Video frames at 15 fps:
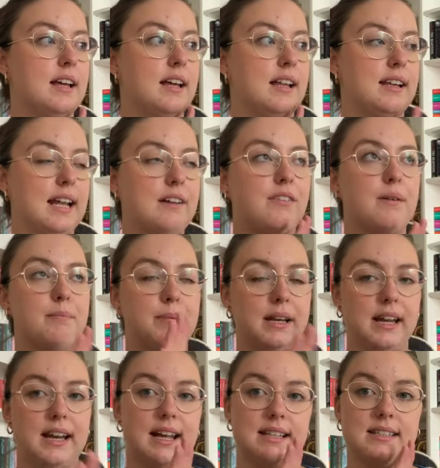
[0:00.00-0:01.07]
Lakefront
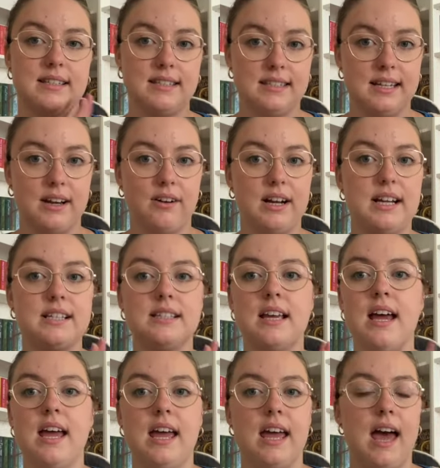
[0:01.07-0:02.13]
Billionaires series.
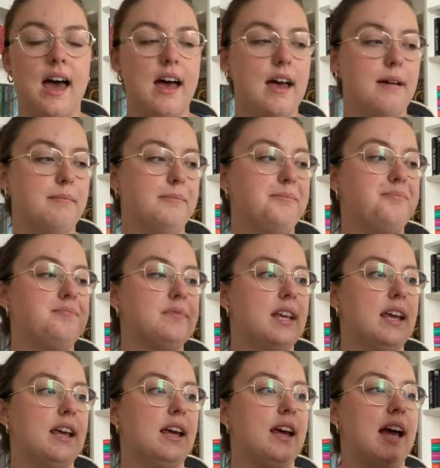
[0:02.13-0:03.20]

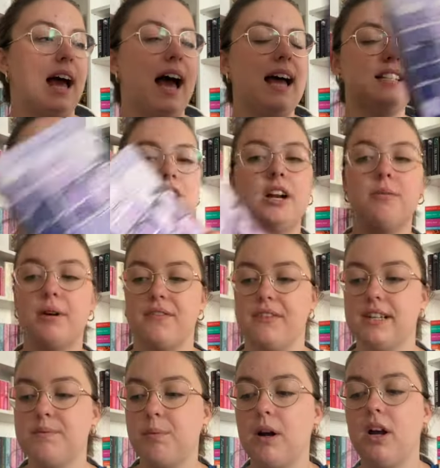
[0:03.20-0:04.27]
And you know what?
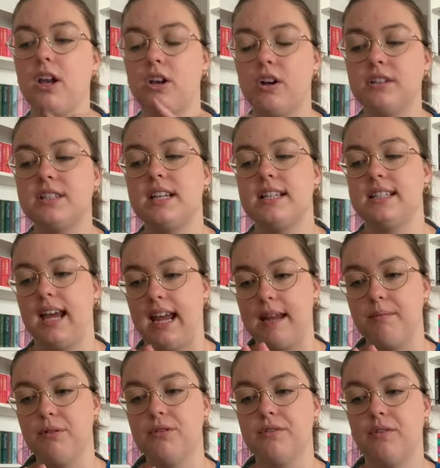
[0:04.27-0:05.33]
This brought a lot to the
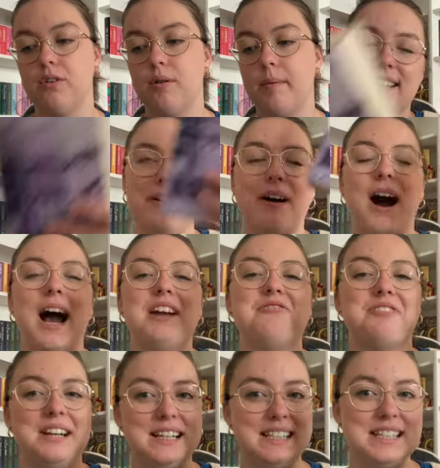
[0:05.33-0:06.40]
table for me. I
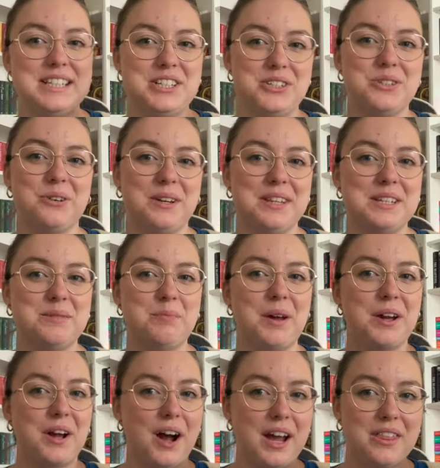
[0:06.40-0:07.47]
really did enjoy this
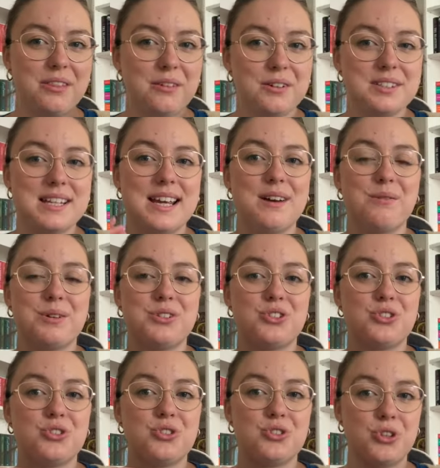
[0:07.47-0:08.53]
book. I thought it was
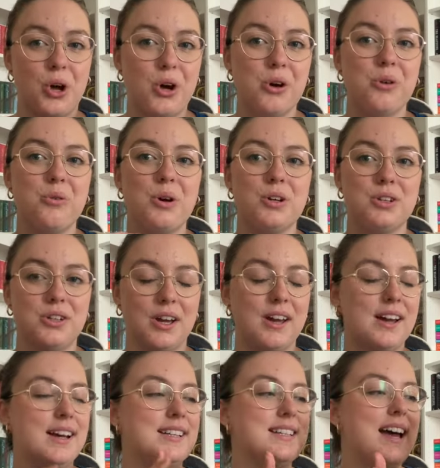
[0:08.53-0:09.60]
so
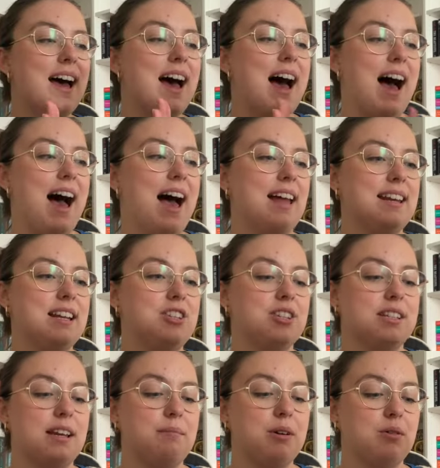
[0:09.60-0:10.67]
good and it
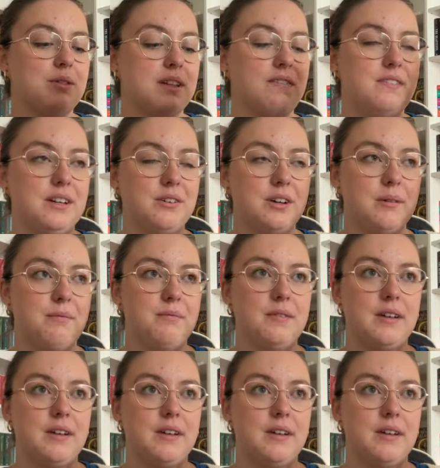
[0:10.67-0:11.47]
just gave me all the feel-good